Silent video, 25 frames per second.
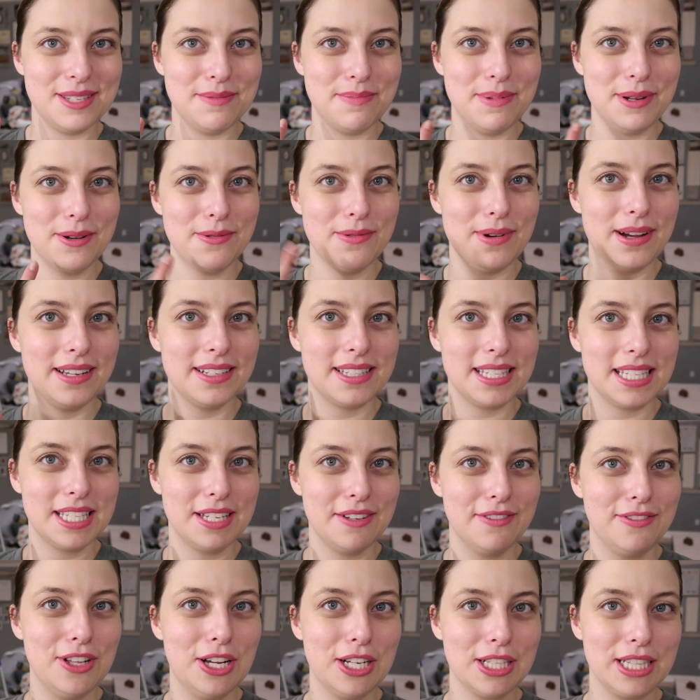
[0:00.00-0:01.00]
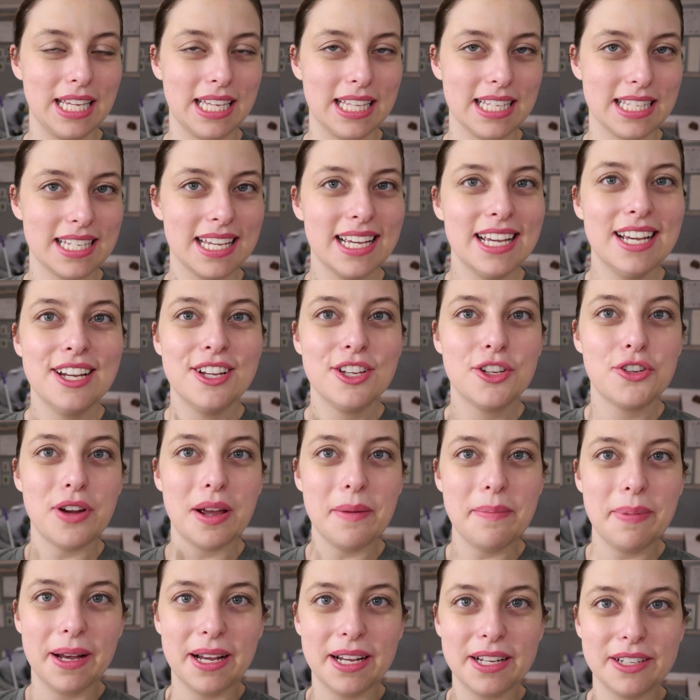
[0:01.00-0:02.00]
it's been a while since I've vlogged like this.
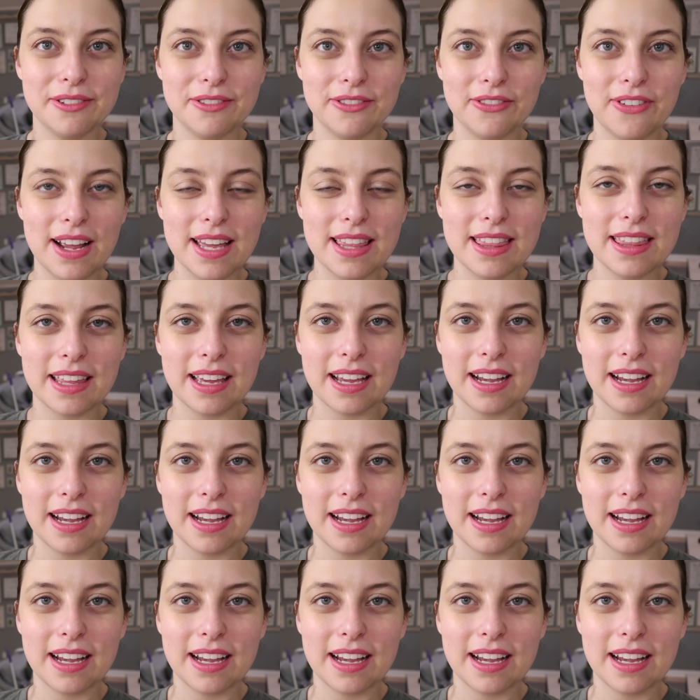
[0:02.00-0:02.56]
Tripod right